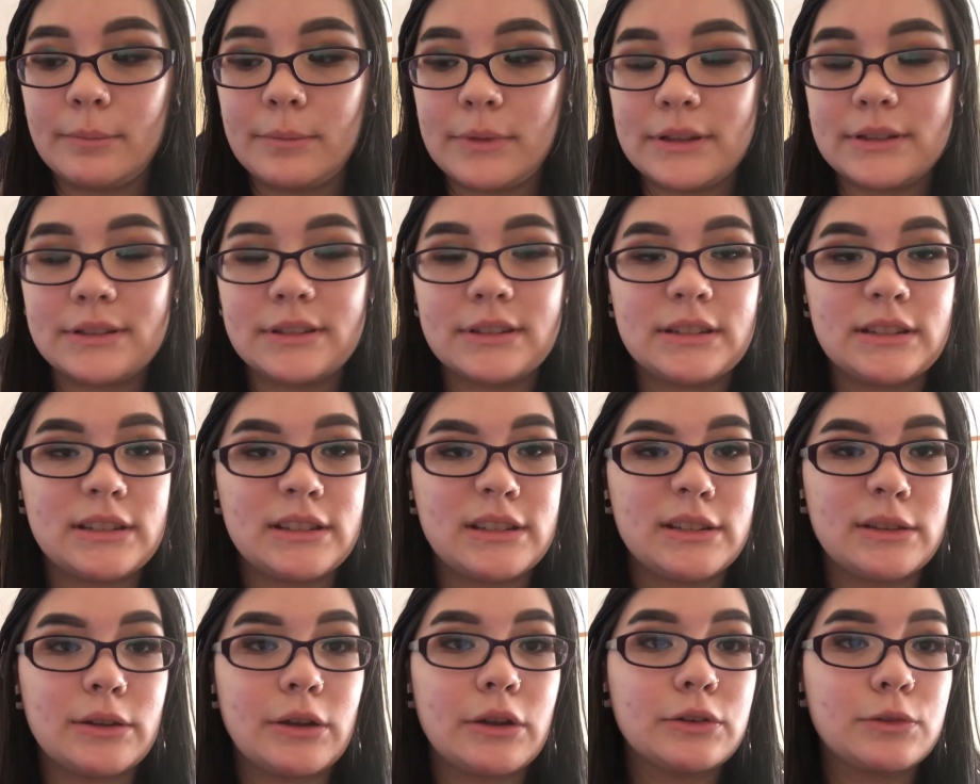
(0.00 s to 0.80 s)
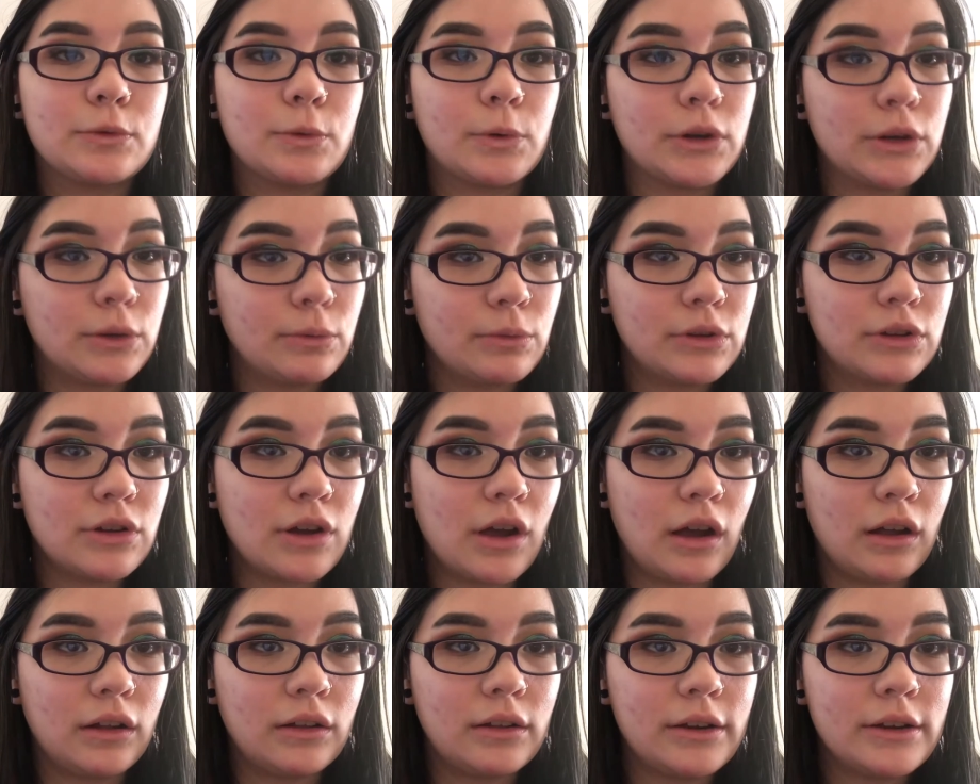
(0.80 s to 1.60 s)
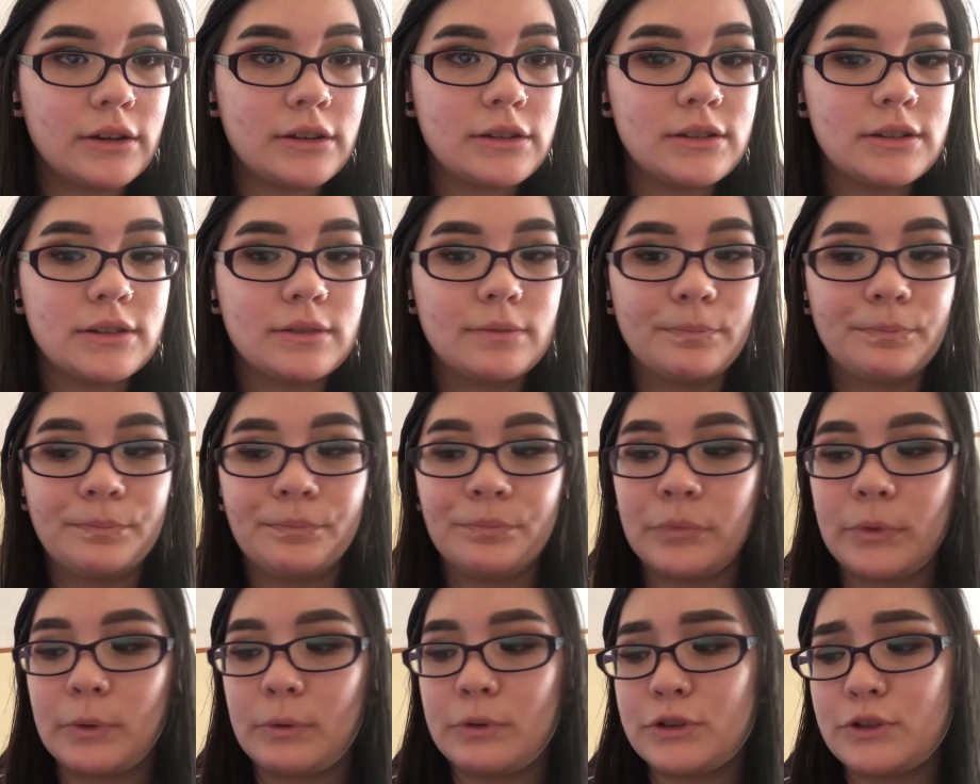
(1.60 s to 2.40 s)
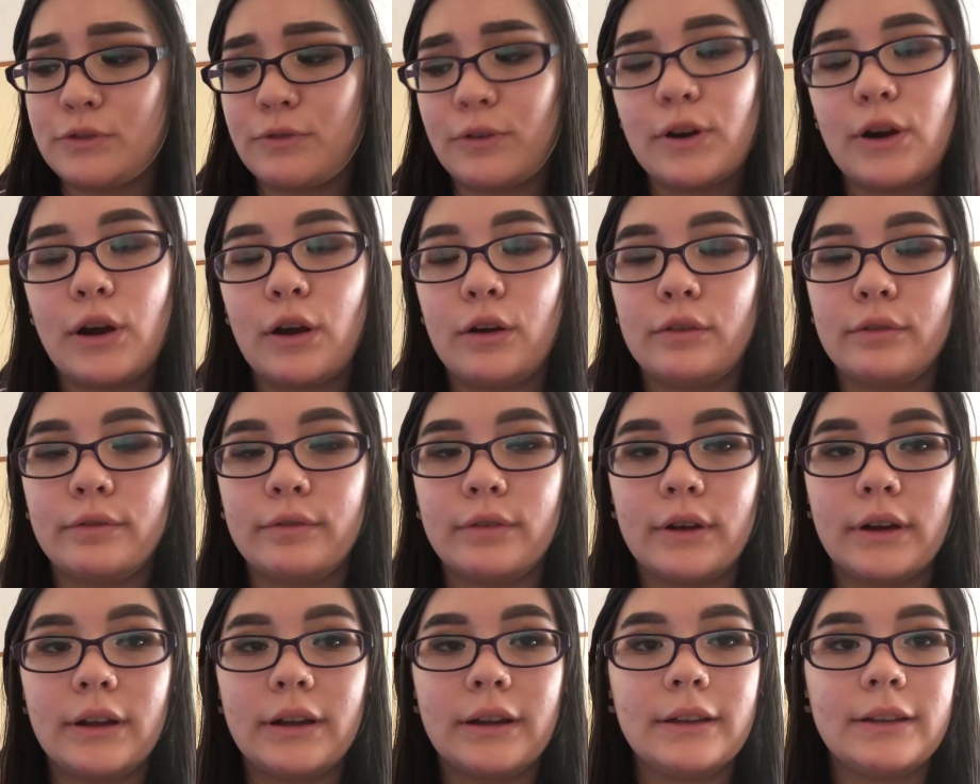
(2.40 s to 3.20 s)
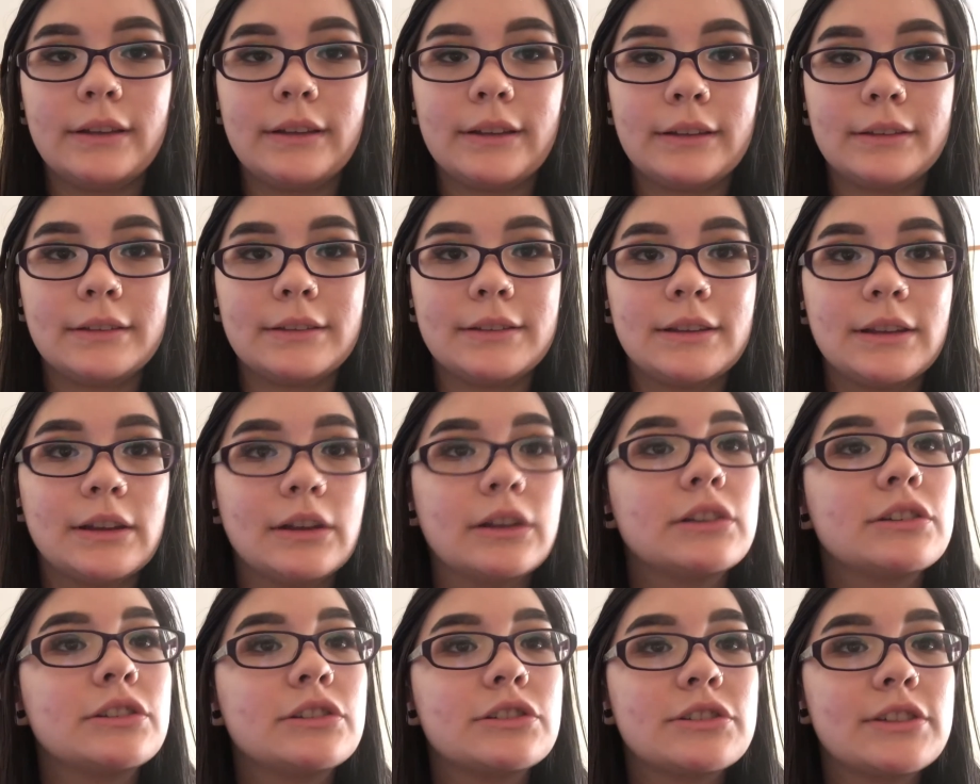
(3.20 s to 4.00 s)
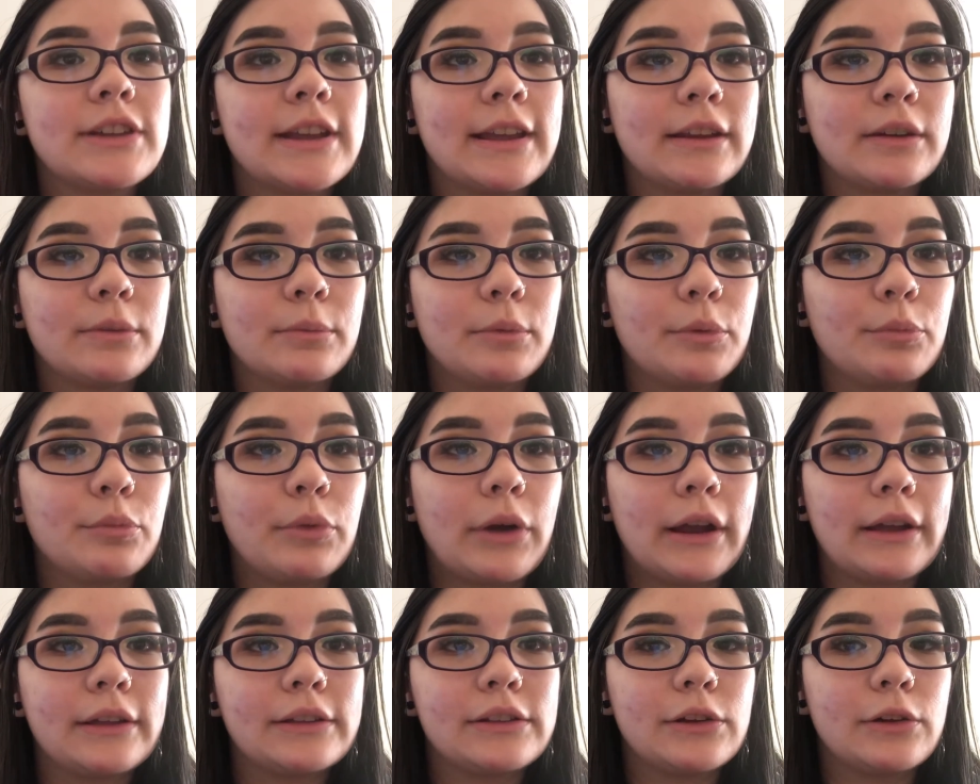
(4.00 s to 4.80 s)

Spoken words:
This is $21, which for Oprah is an understandable price.